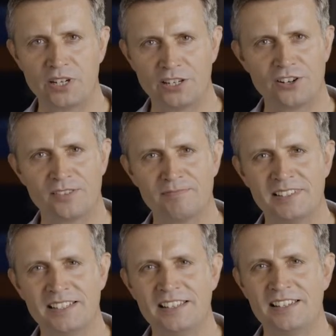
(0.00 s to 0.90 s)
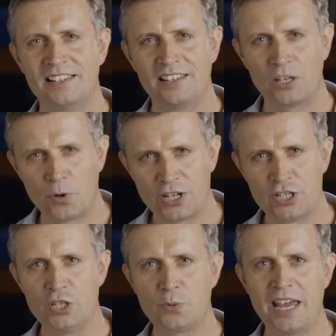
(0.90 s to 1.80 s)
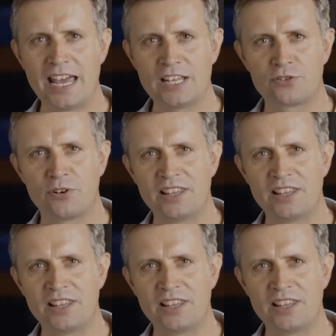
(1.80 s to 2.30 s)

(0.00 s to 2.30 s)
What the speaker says: on. The questions we ask throughout